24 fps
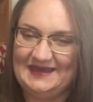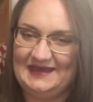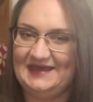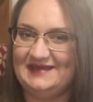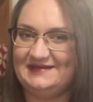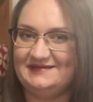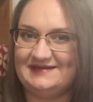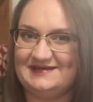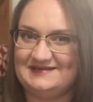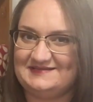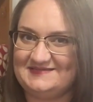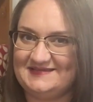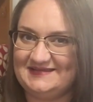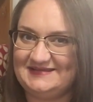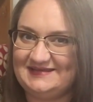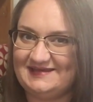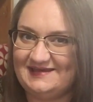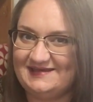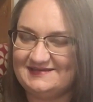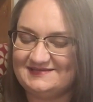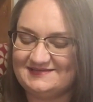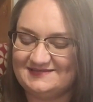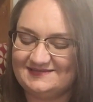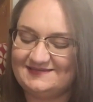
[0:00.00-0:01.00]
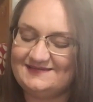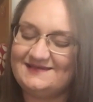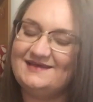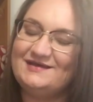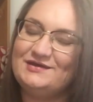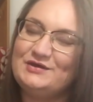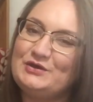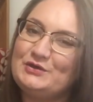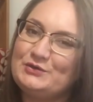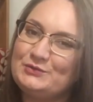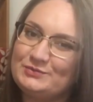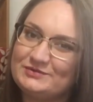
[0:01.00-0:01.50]
And I said yes.
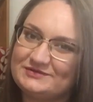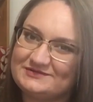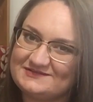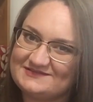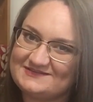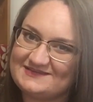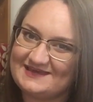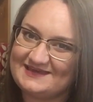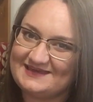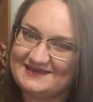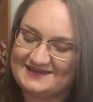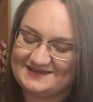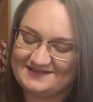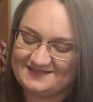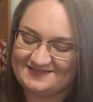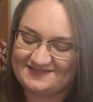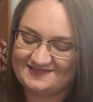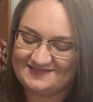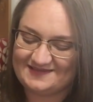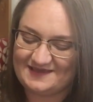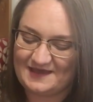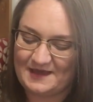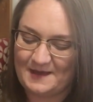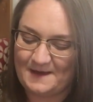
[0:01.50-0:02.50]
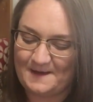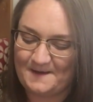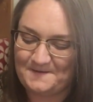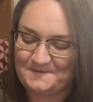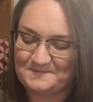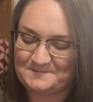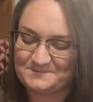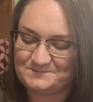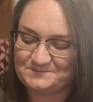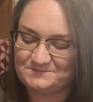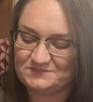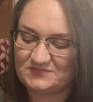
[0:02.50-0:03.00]
Who wouldn't say yes?
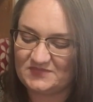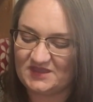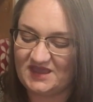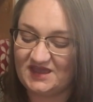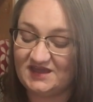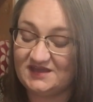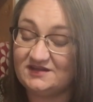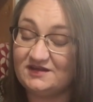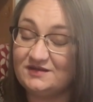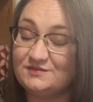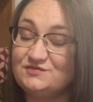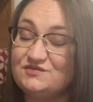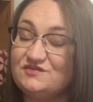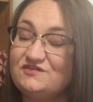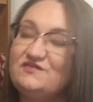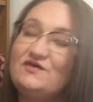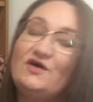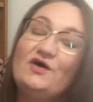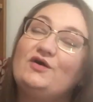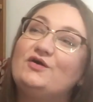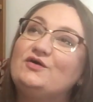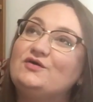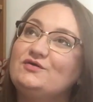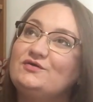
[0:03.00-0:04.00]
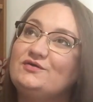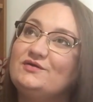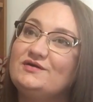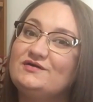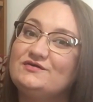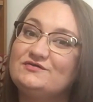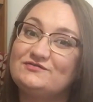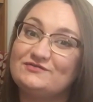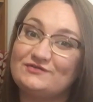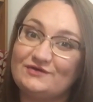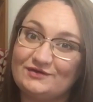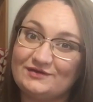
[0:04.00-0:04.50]
And I'm so
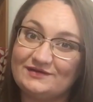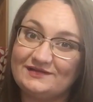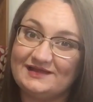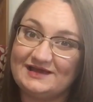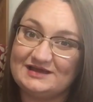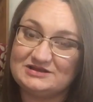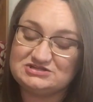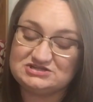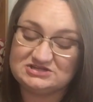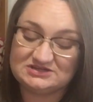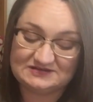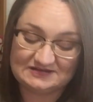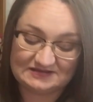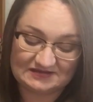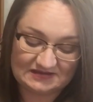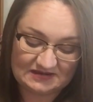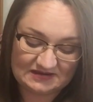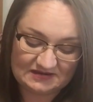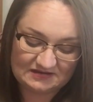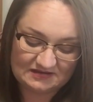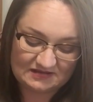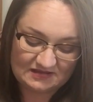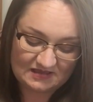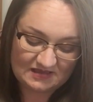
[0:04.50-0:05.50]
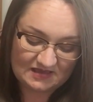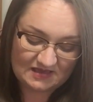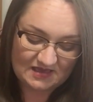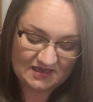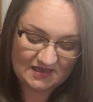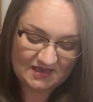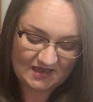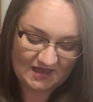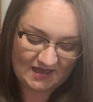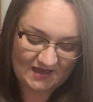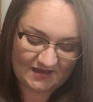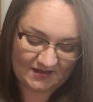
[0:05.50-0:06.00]
glad she did,
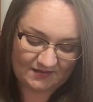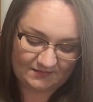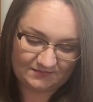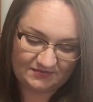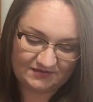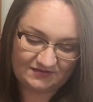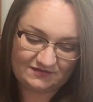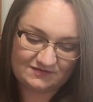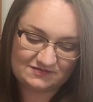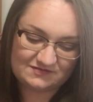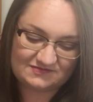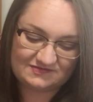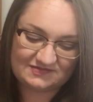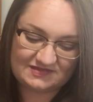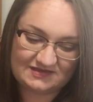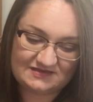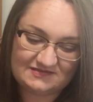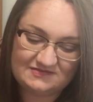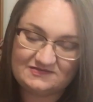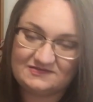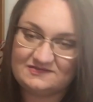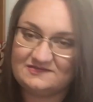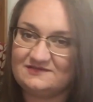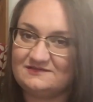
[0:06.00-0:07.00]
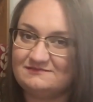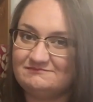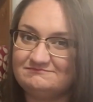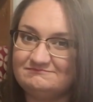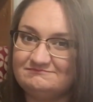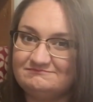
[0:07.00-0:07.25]
because this,